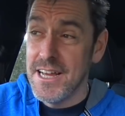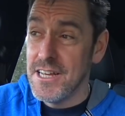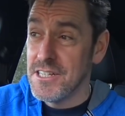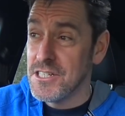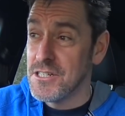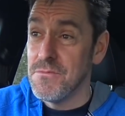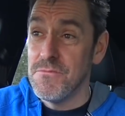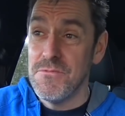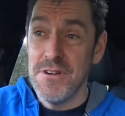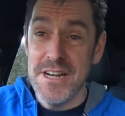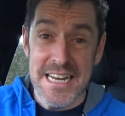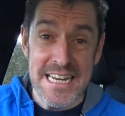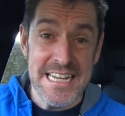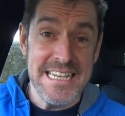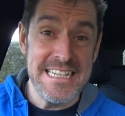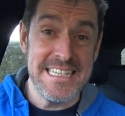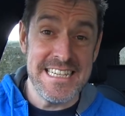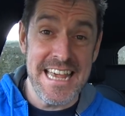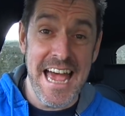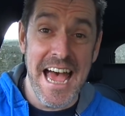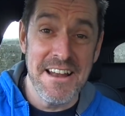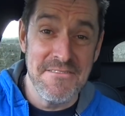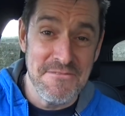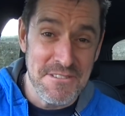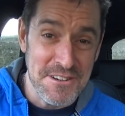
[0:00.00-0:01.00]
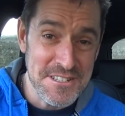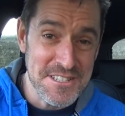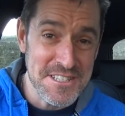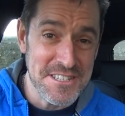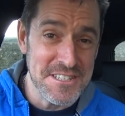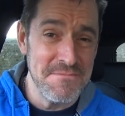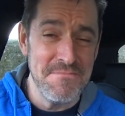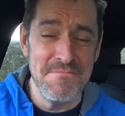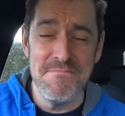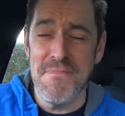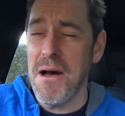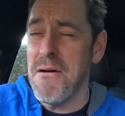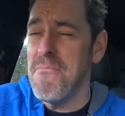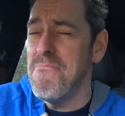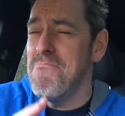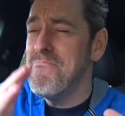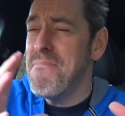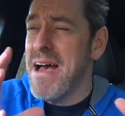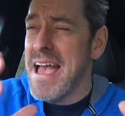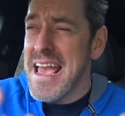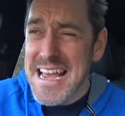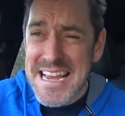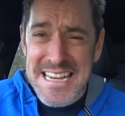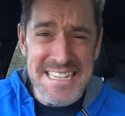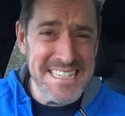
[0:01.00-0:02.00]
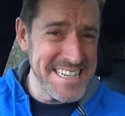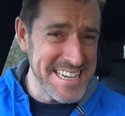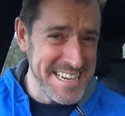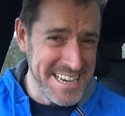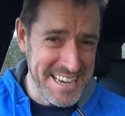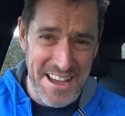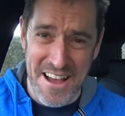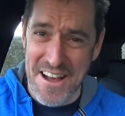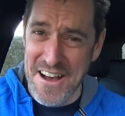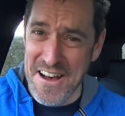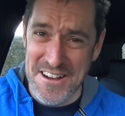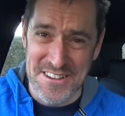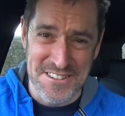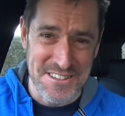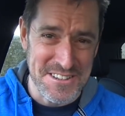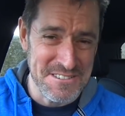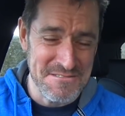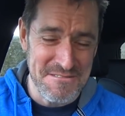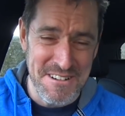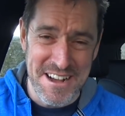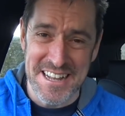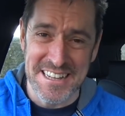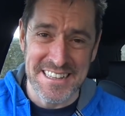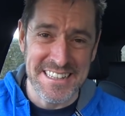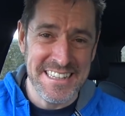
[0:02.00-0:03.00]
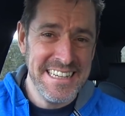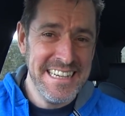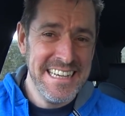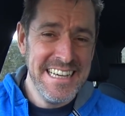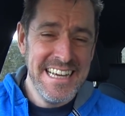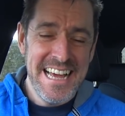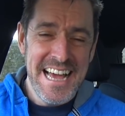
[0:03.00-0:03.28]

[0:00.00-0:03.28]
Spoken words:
Some really sad ones, some amazing cars as well.